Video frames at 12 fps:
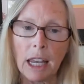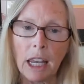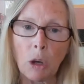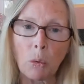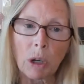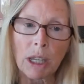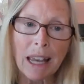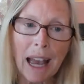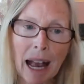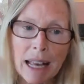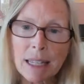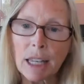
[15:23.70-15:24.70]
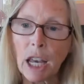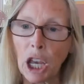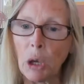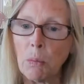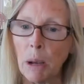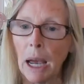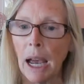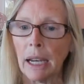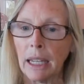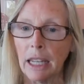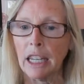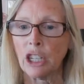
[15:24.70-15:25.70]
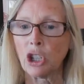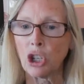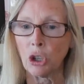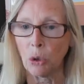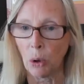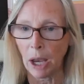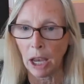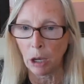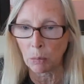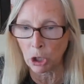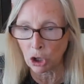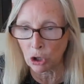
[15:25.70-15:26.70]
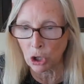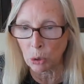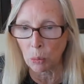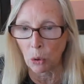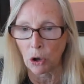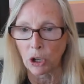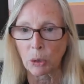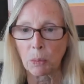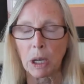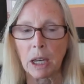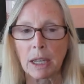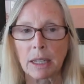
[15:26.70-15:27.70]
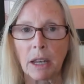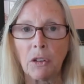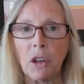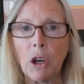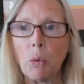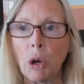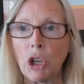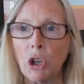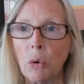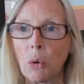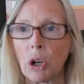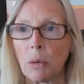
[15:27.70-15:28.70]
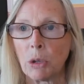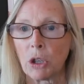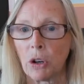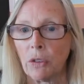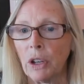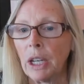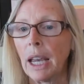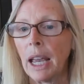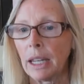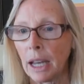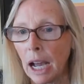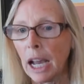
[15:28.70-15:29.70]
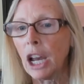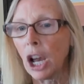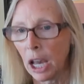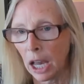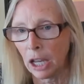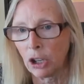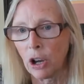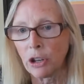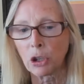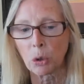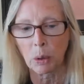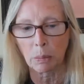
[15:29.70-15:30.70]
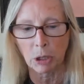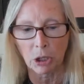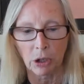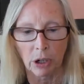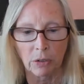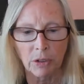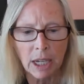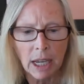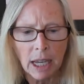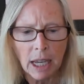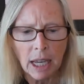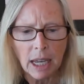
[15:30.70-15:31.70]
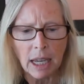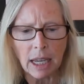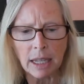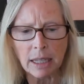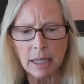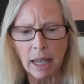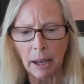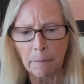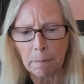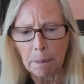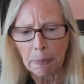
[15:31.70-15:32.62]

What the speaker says: it would cascade back into amateur sports, because I think what you were observing, and I had also observed, is that